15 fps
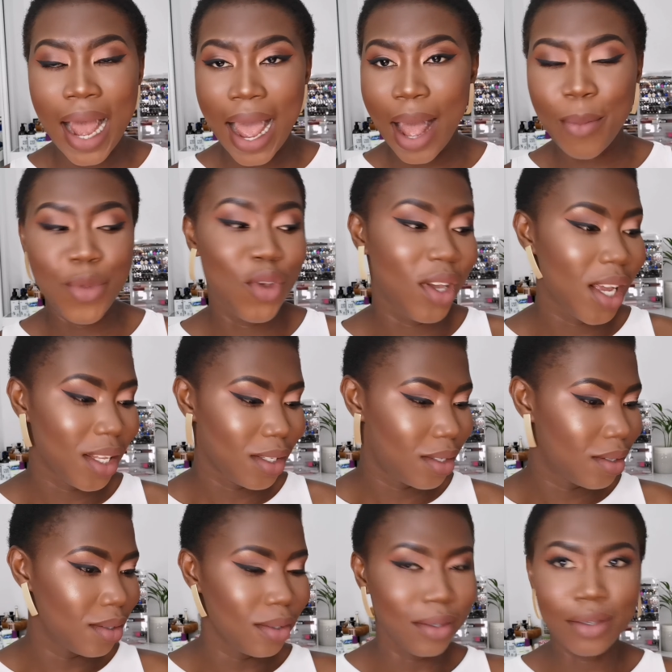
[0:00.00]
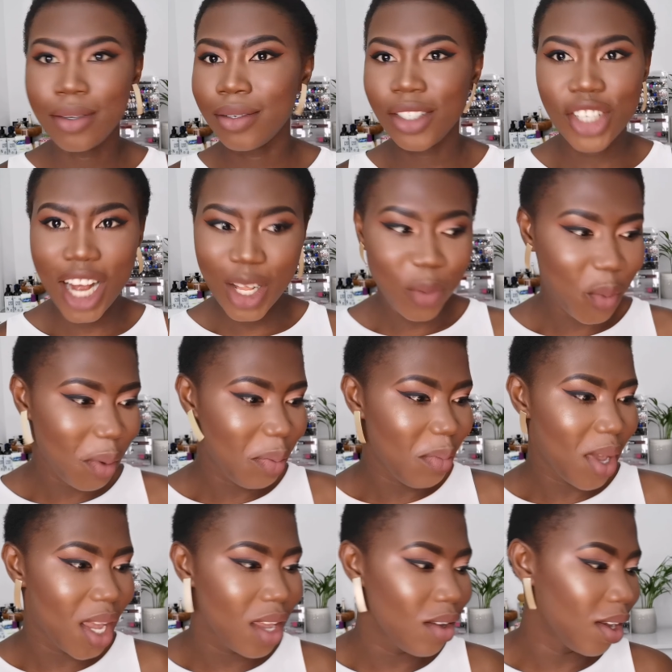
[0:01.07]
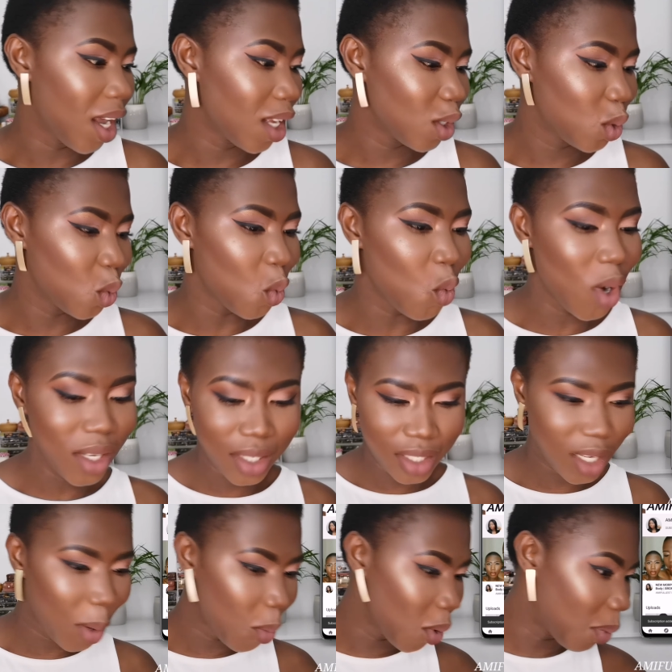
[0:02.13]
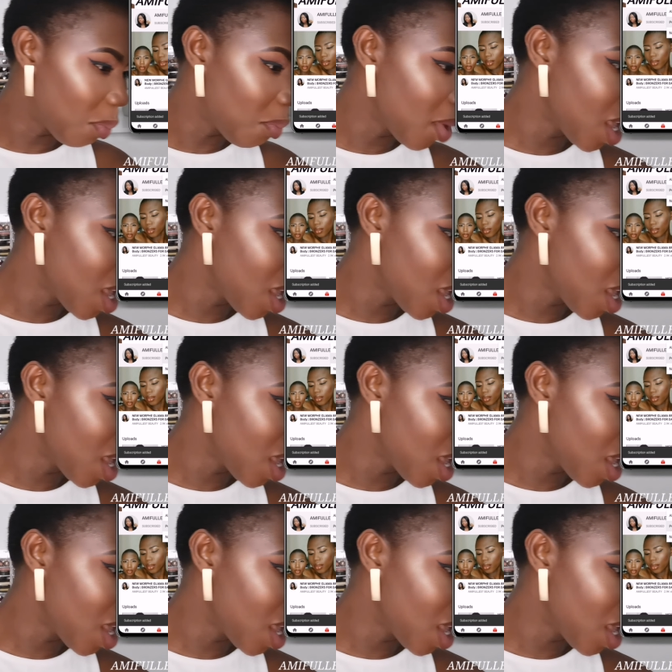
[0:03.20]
You get to chat with me, you get to WhatsApp with